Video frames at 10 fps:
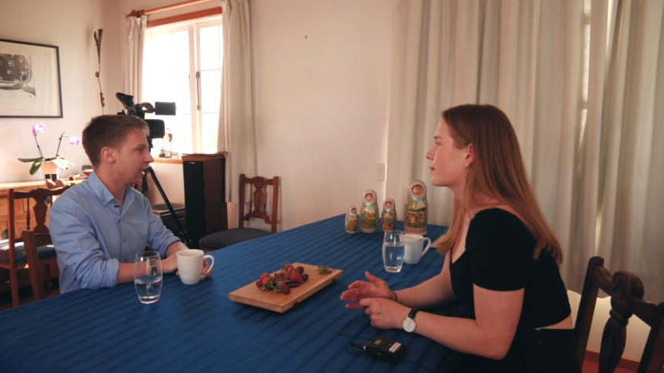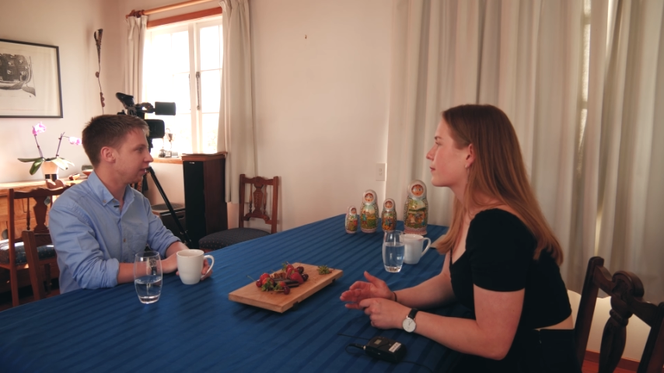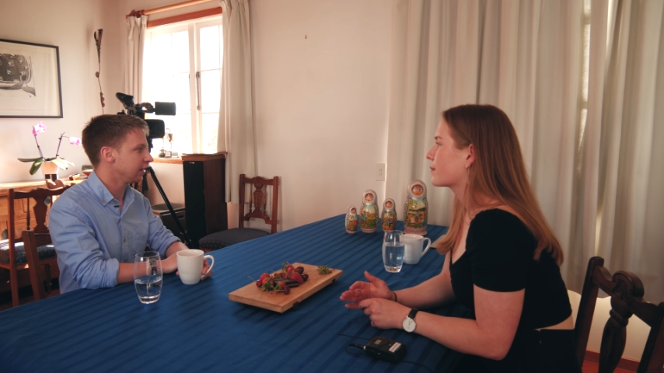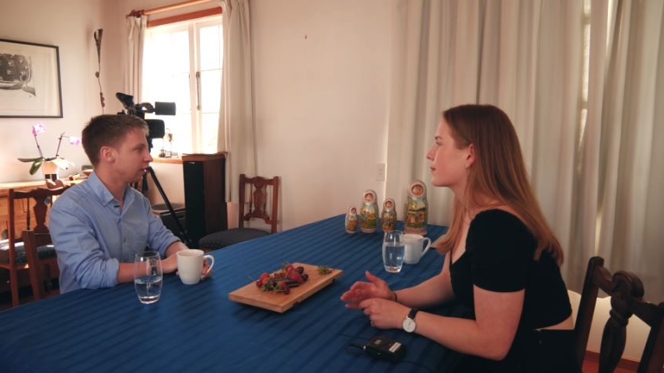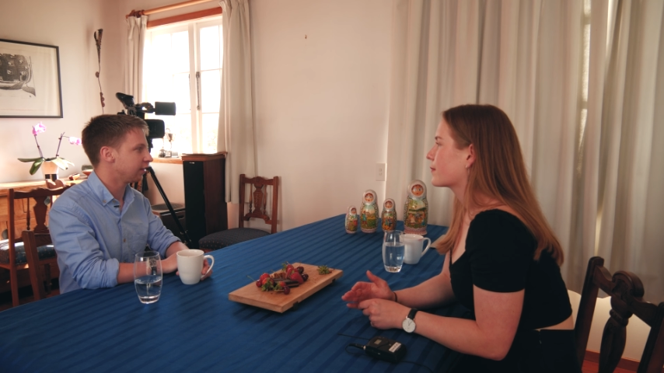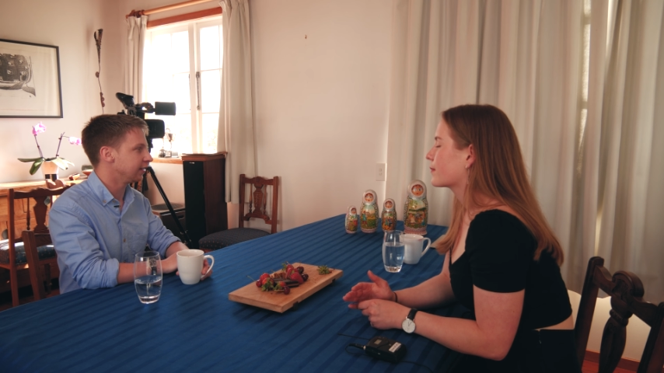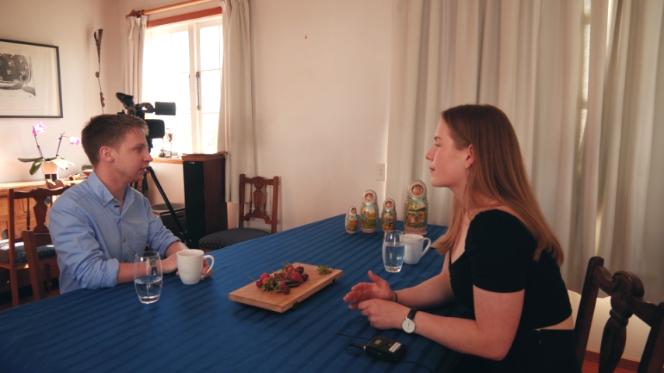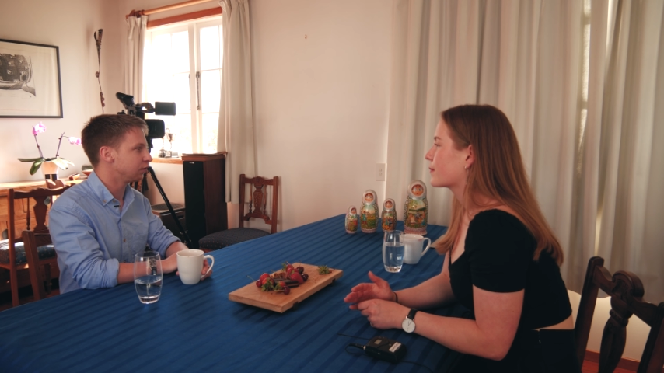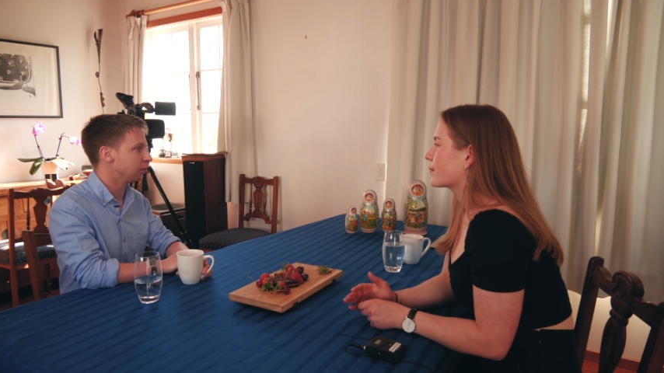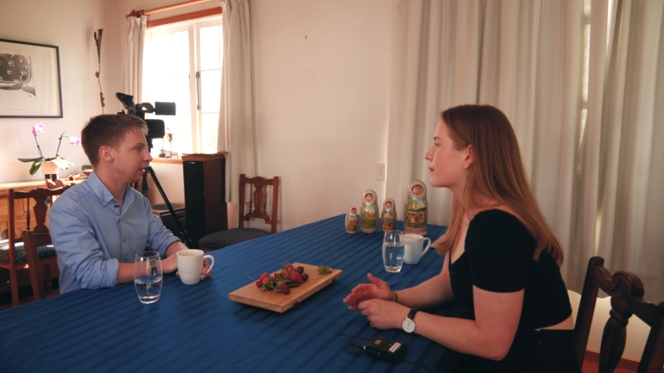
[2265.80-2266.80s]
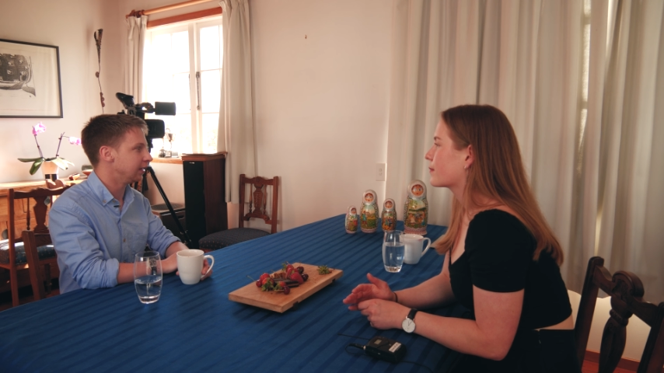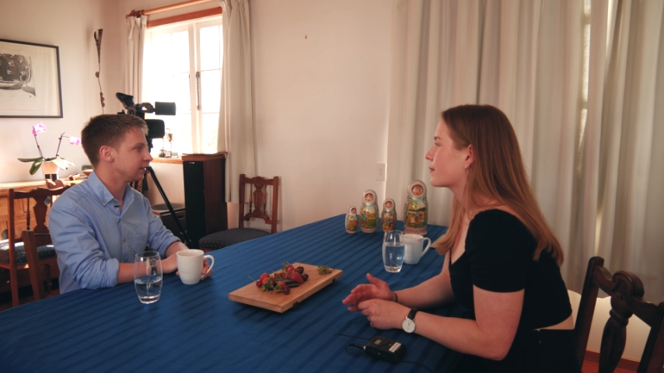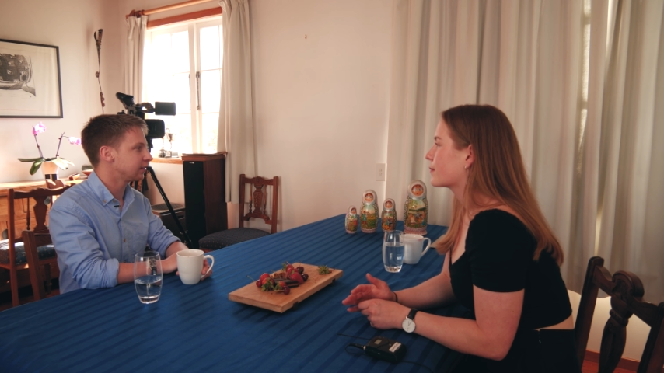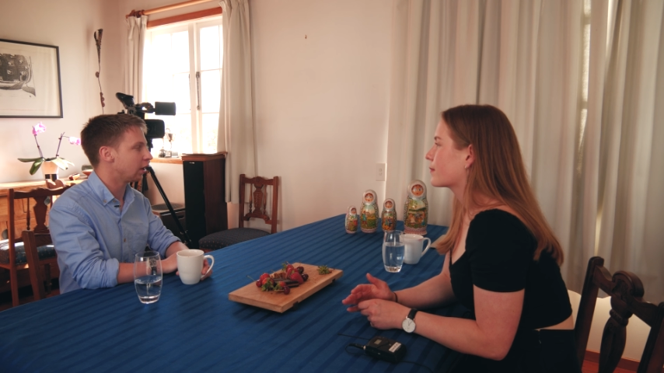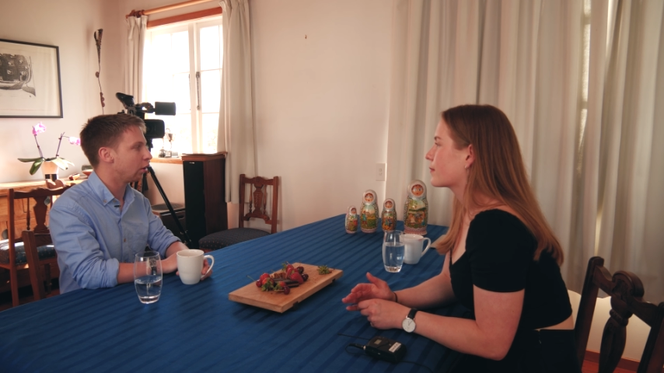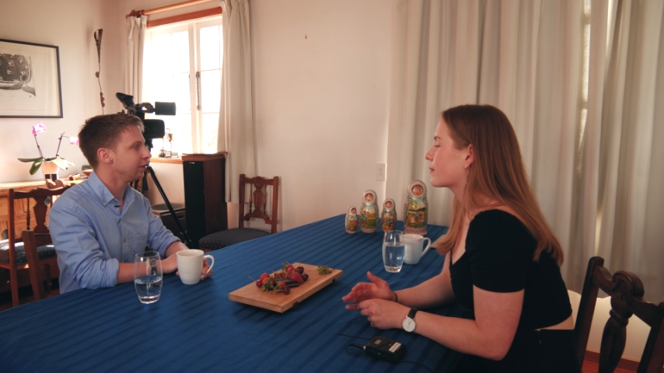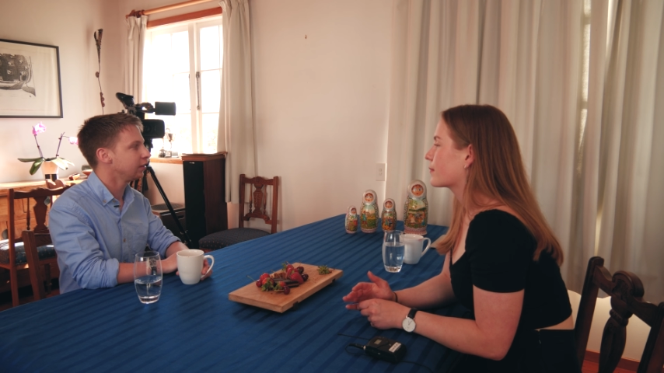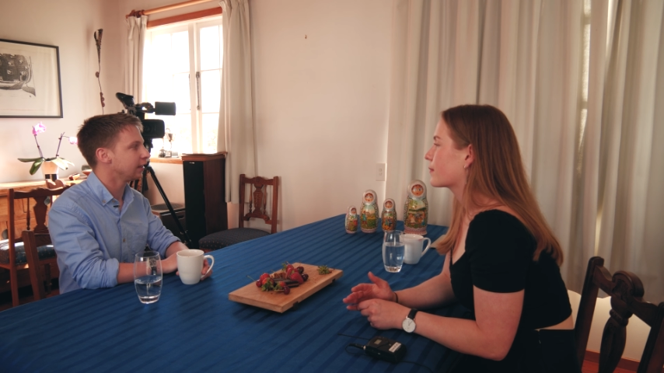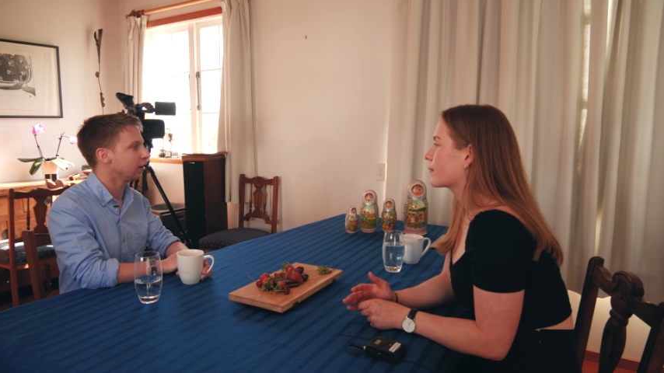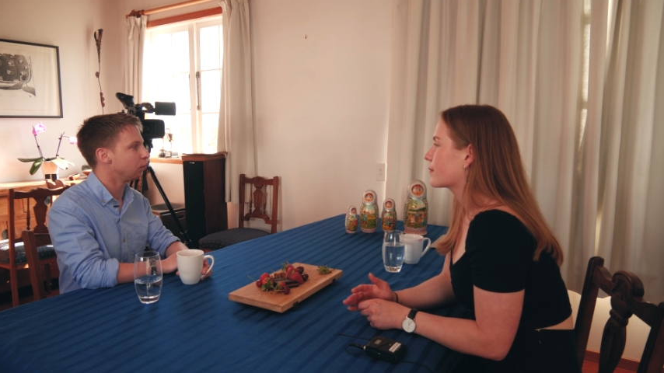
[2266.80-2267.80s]
Speaker 1: I think the thing is for me is the only
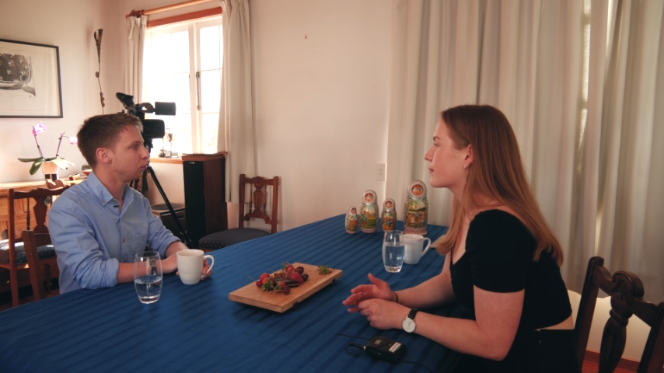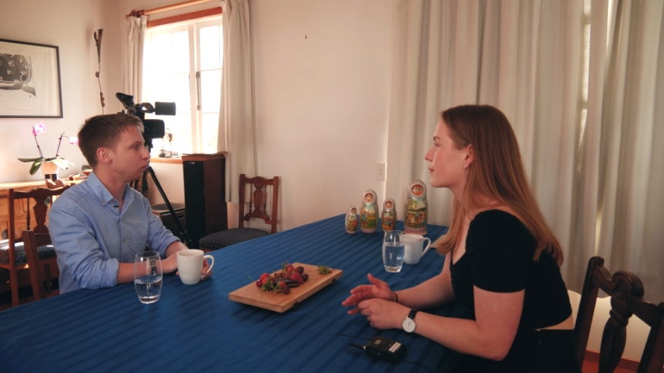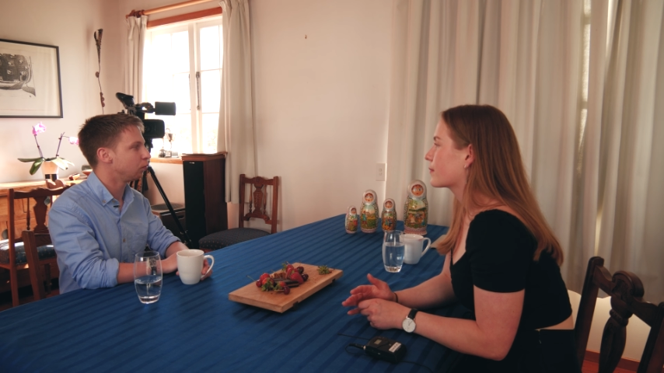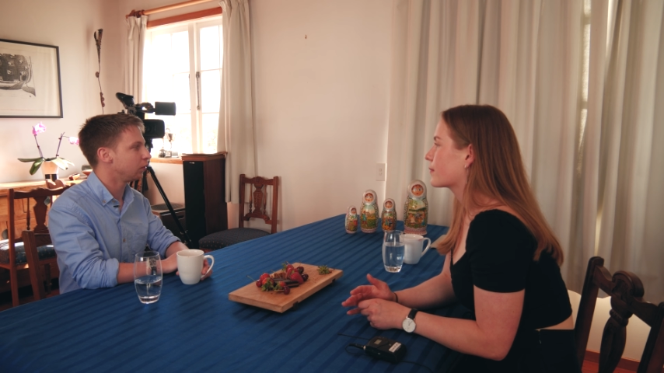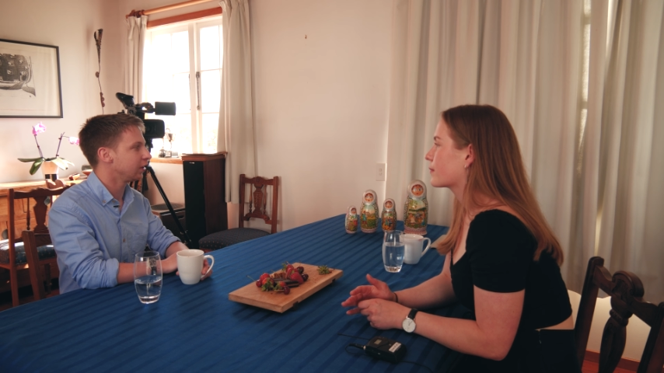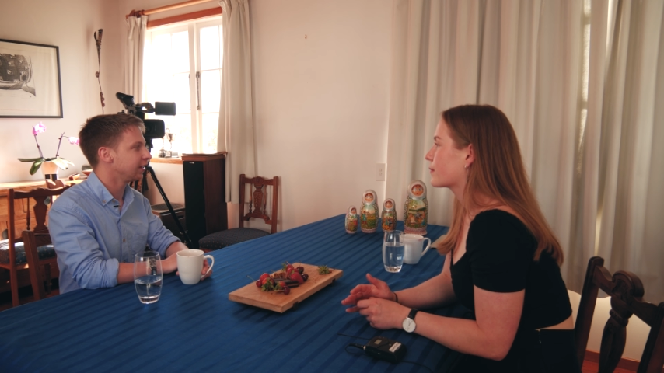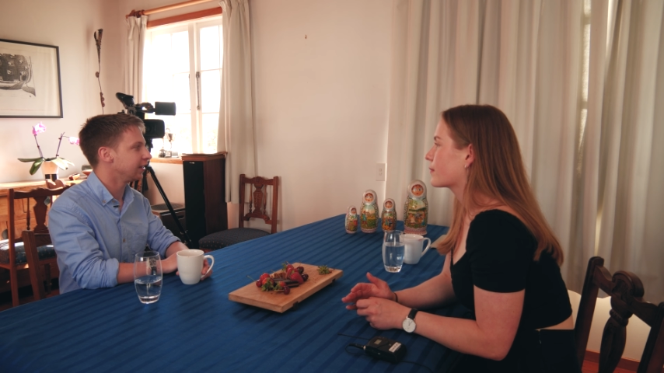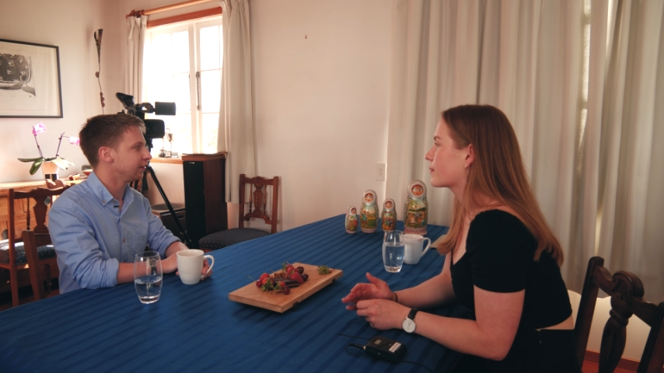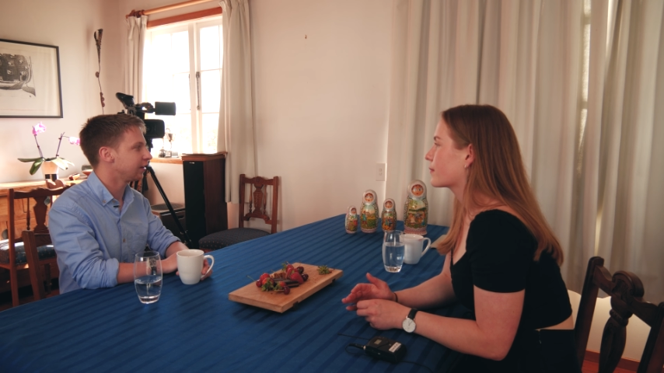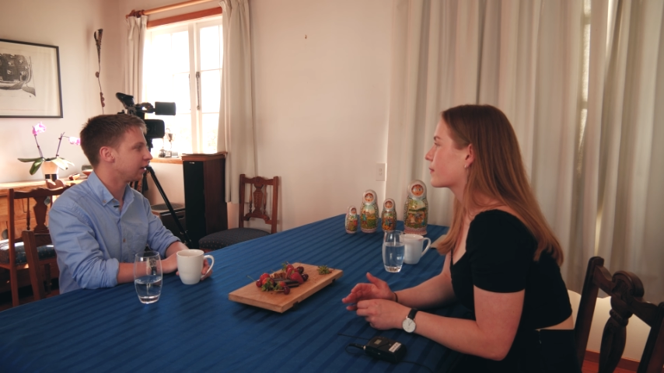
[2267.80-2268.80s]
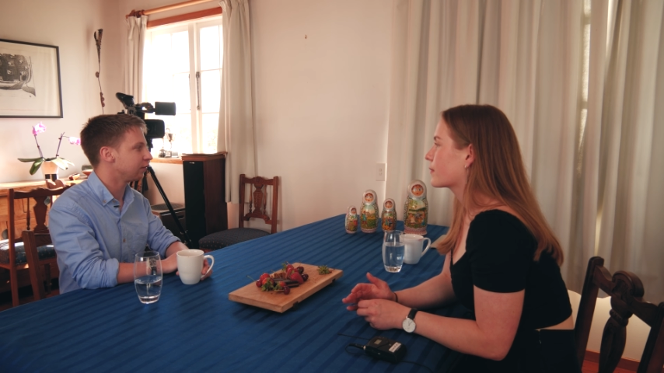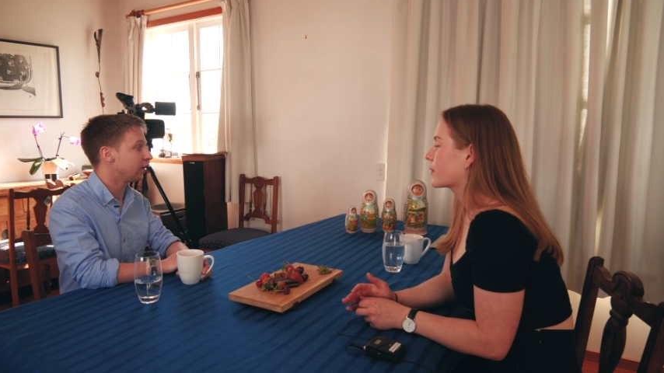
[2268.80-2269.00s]
thing I'm really going to